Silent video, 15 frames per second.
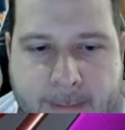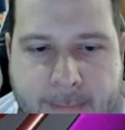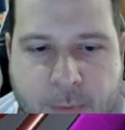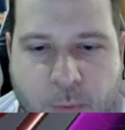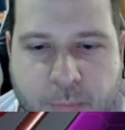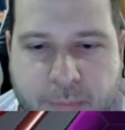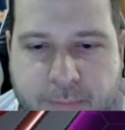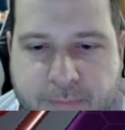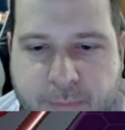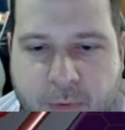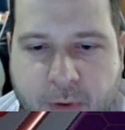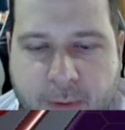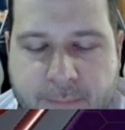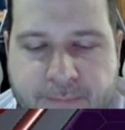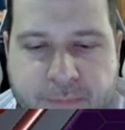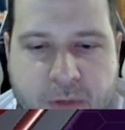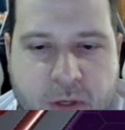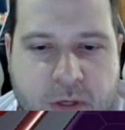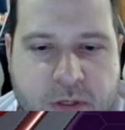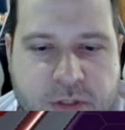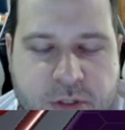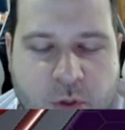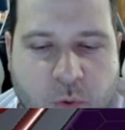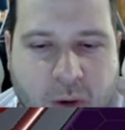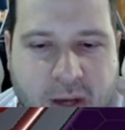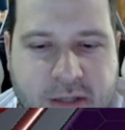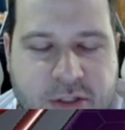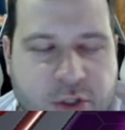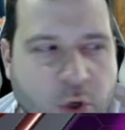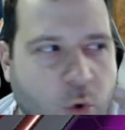Nope. Okay. So I
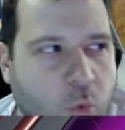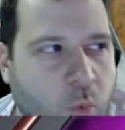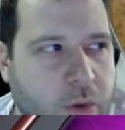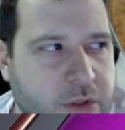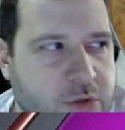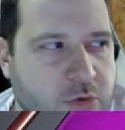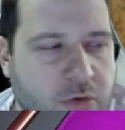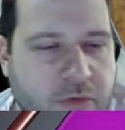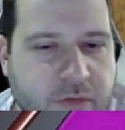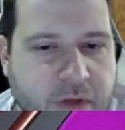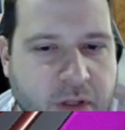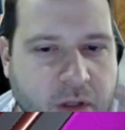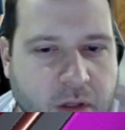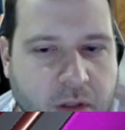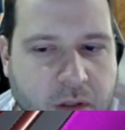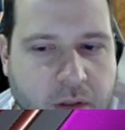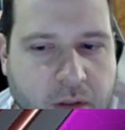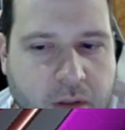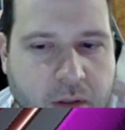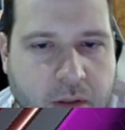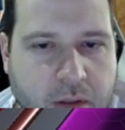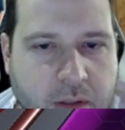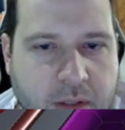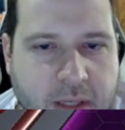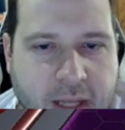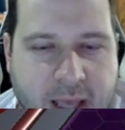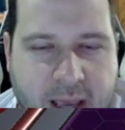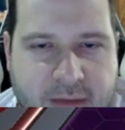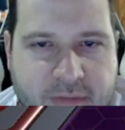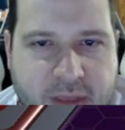don't want to reveal that I
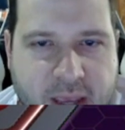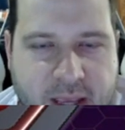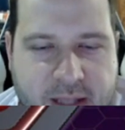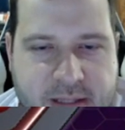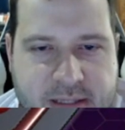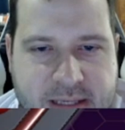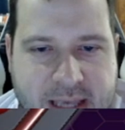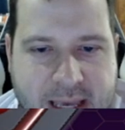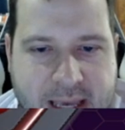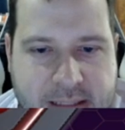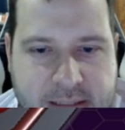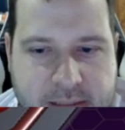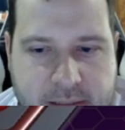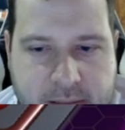have the hands yet.